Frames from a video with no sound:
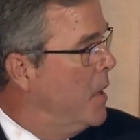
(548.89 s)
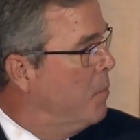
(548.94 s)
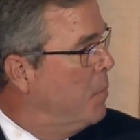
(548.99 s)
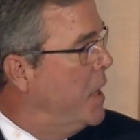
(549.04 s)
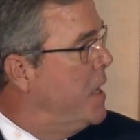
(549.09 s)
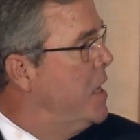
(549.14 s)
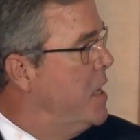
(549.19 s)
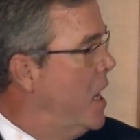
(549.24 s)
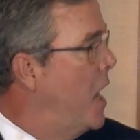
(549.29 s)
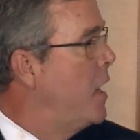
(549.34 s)

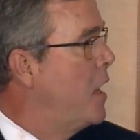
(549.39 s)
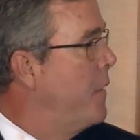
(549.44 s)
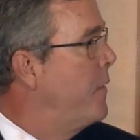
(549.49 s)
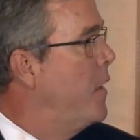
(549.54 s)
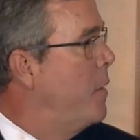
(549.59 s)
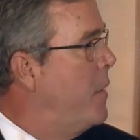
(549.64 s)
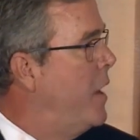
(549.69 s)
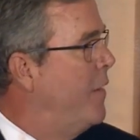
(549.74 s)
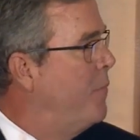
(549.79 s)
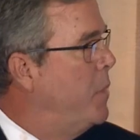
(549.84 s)
but none of
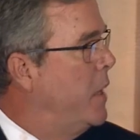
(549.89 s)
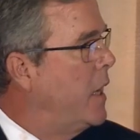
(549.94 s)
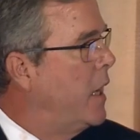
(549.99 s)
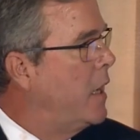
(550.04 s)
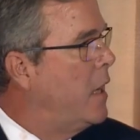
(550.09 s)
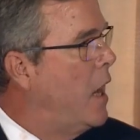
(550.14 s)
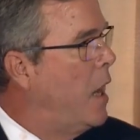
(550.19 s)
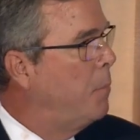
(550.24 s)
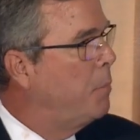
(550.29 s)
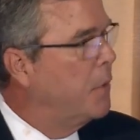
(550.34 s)
them have been
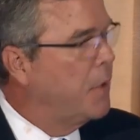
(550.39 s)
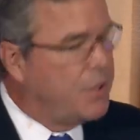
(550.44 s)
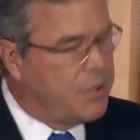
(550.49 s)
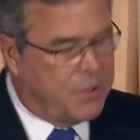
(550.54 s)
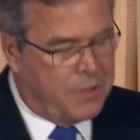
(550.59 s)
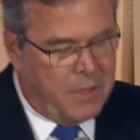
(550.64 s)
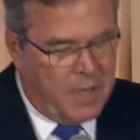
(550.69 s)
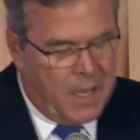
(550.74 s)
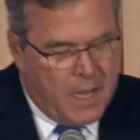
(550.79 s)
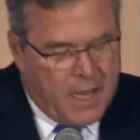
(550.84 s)

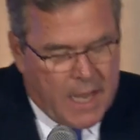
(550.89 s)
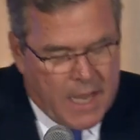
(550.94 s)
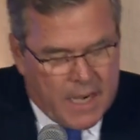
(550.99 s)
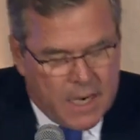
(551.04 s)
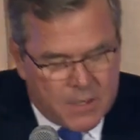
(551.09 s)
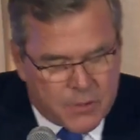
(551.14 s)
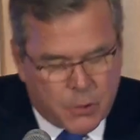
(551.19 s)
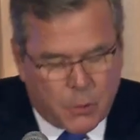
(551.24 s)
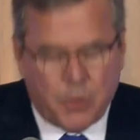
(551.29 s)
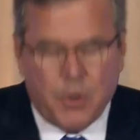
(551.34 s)
accomplished, and
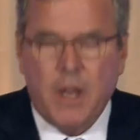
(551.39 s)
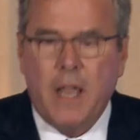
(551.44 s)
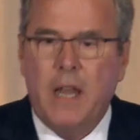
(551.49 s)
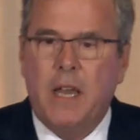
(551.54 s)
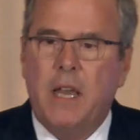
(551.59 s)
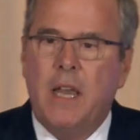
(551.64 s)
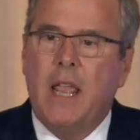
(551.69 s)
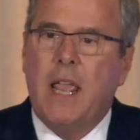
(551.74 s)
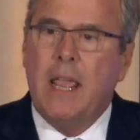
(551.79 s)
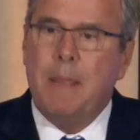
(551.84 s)
it's
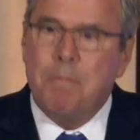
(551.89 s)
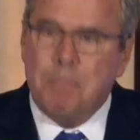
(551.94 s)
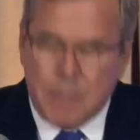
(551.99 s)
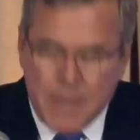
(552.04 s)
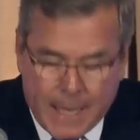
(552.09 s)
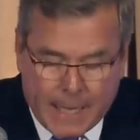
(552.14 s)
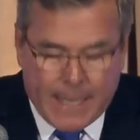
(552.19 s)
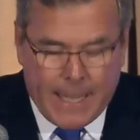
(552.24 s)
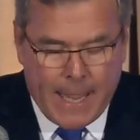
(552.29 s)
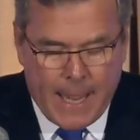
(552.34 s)
created a
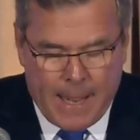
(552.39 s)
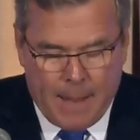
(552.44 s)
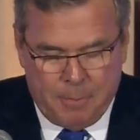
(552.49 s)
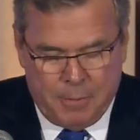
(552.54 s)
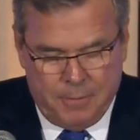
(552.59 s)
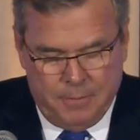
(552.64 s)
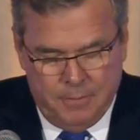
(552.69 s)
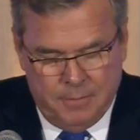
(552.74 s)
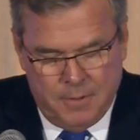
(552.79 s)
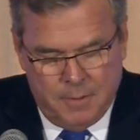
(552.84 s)
big gap
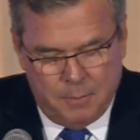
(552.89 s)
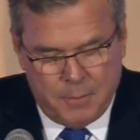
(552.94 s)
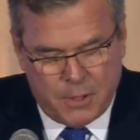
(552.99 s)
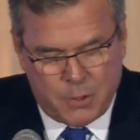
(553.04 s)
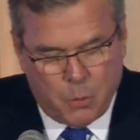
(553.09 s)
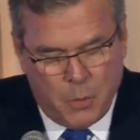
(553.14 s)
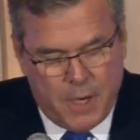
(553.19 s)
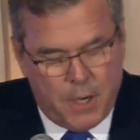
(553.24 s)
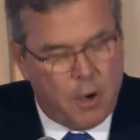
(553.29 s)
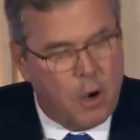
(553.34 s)

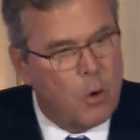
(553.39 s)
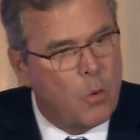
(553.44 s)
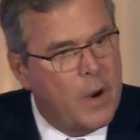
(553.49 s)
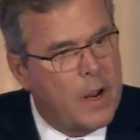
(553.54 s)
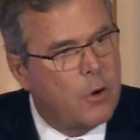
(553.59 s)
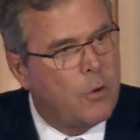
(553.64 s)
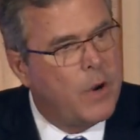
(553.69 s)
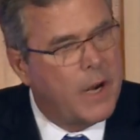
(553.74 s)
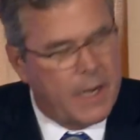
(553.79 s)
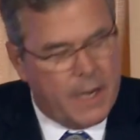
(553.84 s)
between our
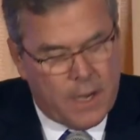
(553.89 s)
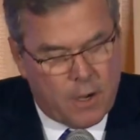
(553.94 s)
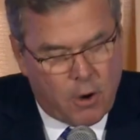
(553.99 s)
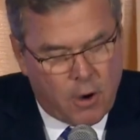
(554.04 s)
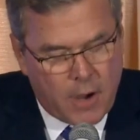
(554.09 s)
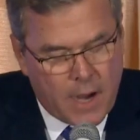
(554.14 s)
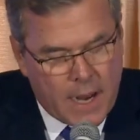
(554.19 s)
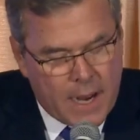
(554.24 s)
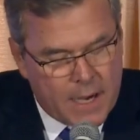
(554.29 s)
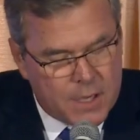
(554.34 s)
rhetoric and
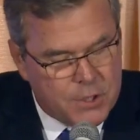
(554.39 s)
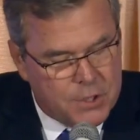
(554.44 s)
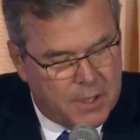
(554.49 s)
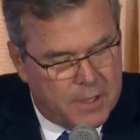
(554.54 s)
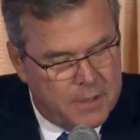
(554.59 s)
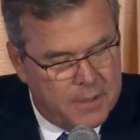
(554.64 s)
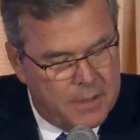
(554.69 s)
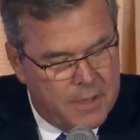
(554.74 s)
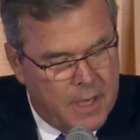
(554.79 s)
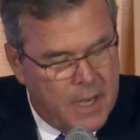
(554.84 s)
our
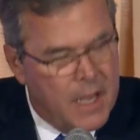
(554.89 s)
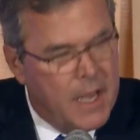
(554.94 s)
action,